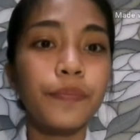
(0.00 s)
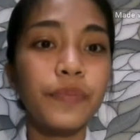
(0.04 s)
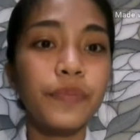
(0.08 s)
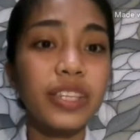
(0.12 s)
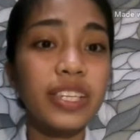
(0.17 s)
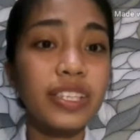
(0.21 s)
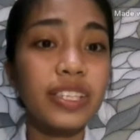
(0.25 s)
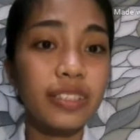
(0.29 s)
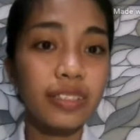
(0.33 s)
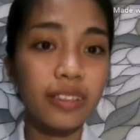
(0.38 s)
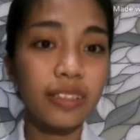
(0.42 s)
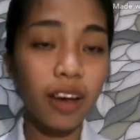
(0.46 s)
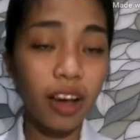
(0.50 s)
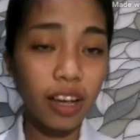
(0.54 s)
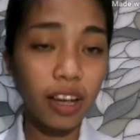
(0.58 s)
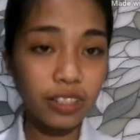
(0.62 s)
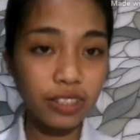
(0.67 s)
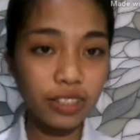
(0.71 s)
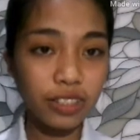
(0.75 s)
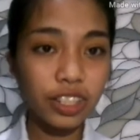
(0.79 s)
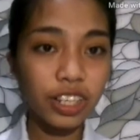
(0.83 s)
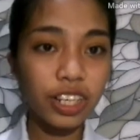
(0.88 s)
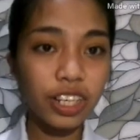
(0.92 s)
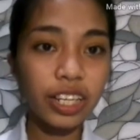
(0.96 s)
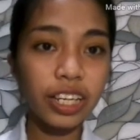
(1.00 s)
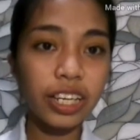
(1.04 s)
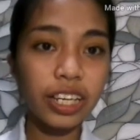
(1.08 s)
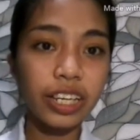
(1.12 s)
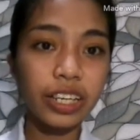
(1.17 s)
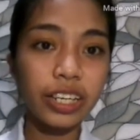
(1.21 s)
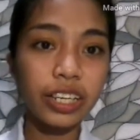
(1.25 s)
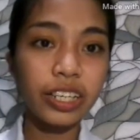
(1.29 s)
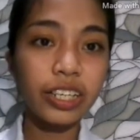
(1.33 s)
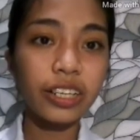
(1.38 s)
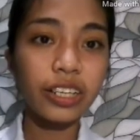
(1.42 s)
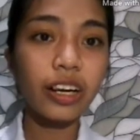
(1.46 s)
discussed
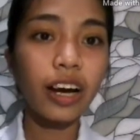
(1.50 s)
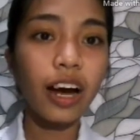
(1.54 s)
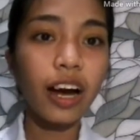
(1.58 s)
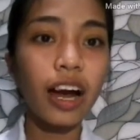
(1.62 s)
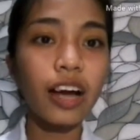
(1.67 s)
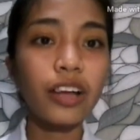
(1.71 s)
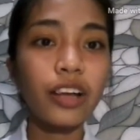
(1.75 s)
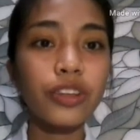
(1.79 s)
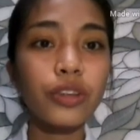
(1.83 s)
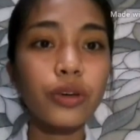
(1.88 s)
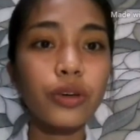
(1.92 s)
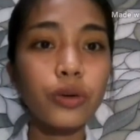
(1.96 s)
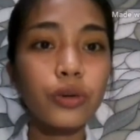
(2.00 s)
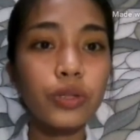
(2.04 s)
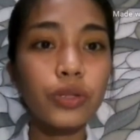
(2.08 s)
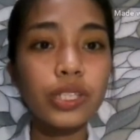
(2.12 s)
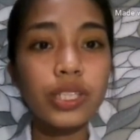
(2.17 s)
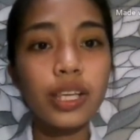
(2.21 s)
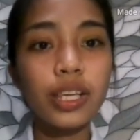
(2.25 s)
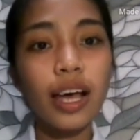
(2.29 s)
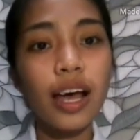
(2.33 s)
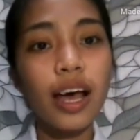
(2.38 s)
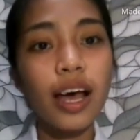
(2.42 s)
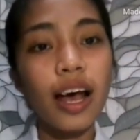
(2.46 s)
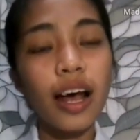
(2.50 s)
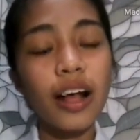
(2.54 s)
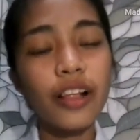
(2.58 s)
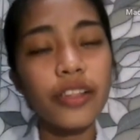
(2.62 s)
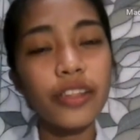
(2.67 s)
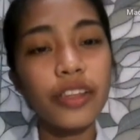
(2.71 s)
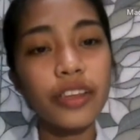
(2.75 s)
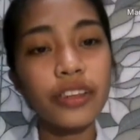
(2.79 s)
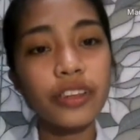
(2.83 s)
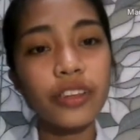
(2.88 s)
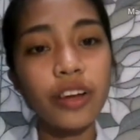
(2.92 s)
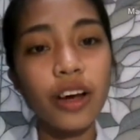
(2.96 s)
earlier are those
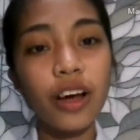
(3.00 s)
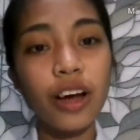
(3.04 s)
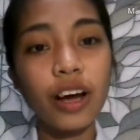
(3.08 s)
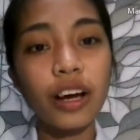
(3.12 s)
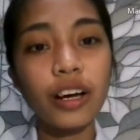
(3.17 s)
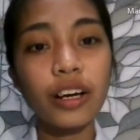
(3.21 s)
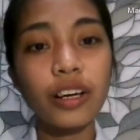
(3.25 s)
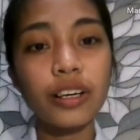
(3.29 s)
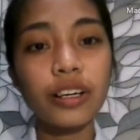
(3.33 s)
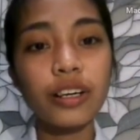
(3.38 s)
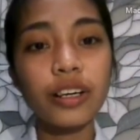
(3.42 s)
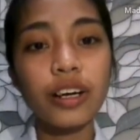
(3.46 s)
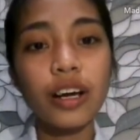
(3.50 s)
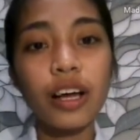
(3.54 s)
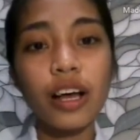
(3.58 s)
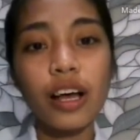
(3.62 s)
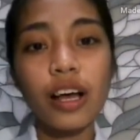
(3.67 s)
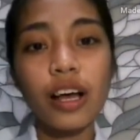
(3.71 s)
that our